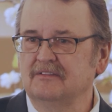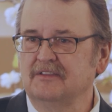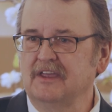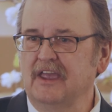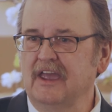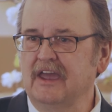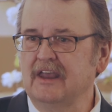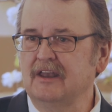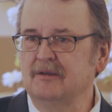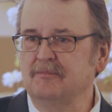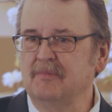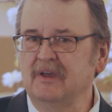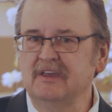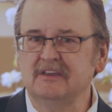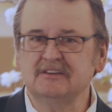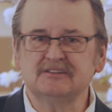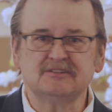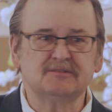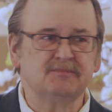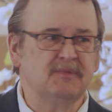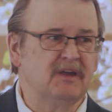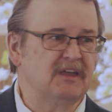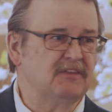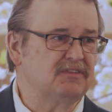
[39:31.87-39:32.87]
The
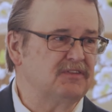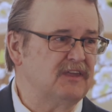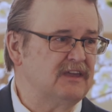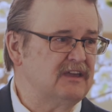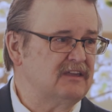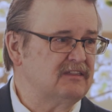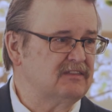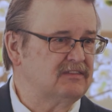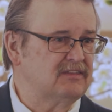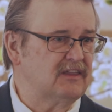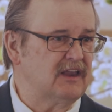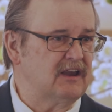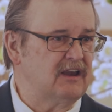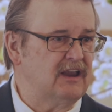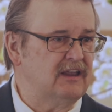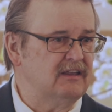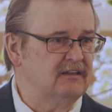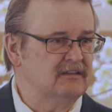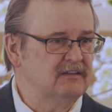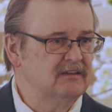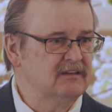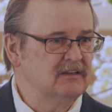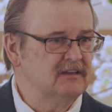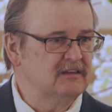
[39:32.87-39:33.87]
enemies may think
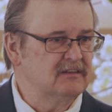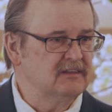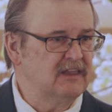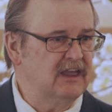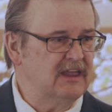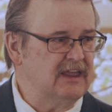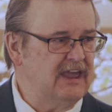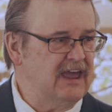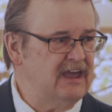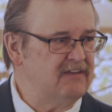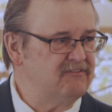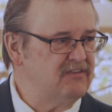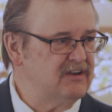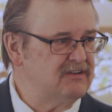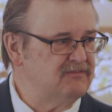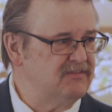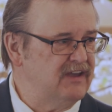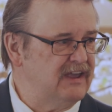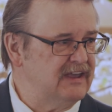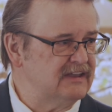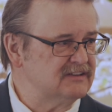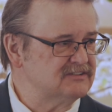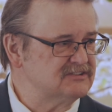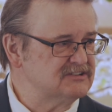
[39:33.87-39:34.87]
they, they have
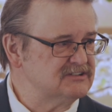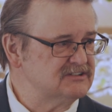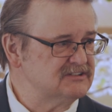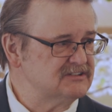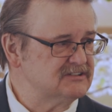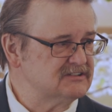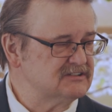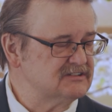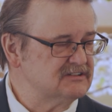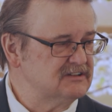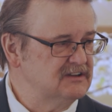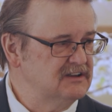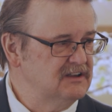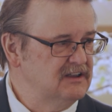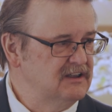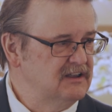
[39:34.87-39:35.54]
advances,